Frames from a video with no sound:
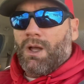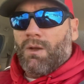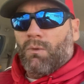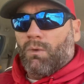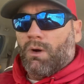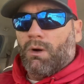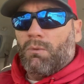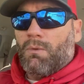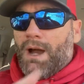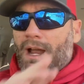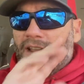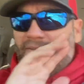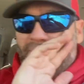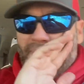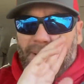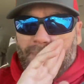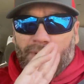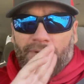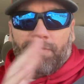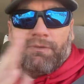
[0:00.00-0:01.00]
Or why have
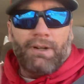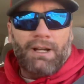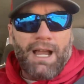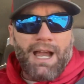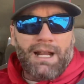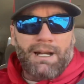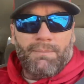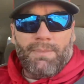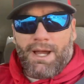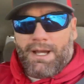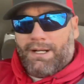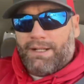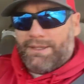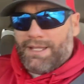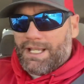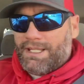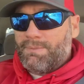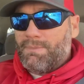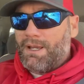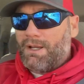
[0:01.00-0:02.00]
people forgot about it?
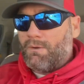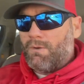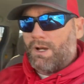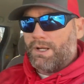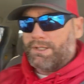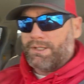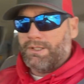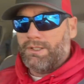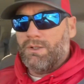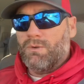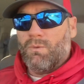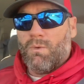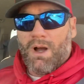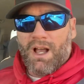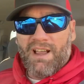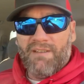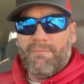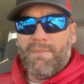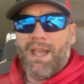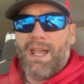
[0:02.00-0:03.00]
That's my question to you.
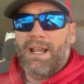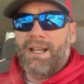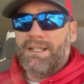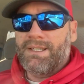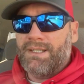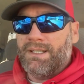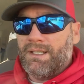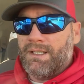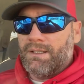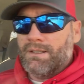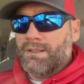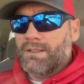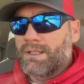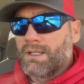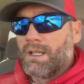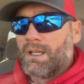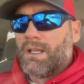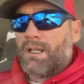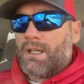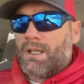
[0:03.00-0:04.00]
Why have magazines
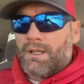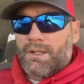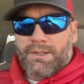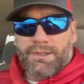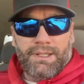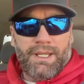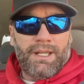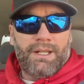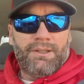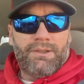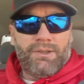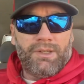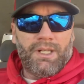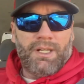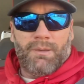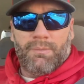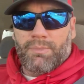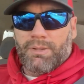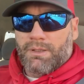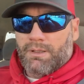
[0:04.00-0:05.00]
stayed
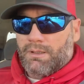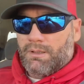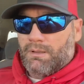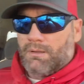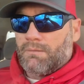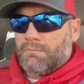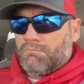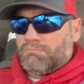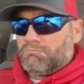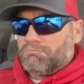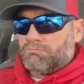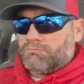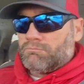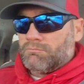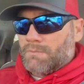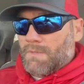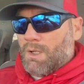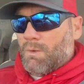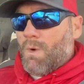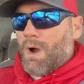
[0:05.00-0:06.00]
cheap?
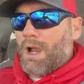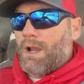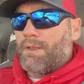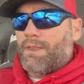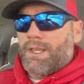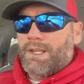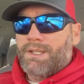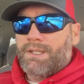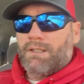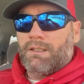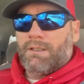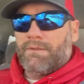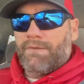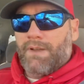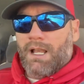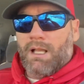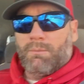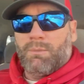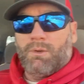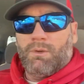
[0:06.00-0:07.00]
Why are they still
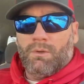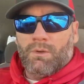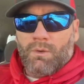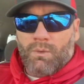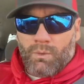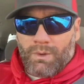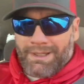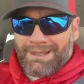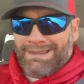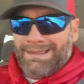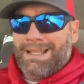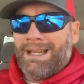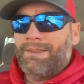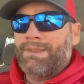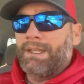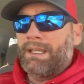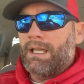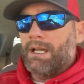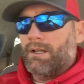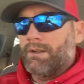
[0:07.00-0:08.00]
available when
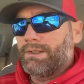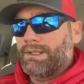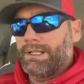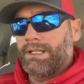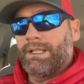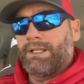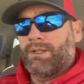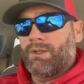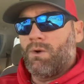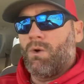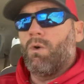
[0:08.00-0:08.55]
nothing else is?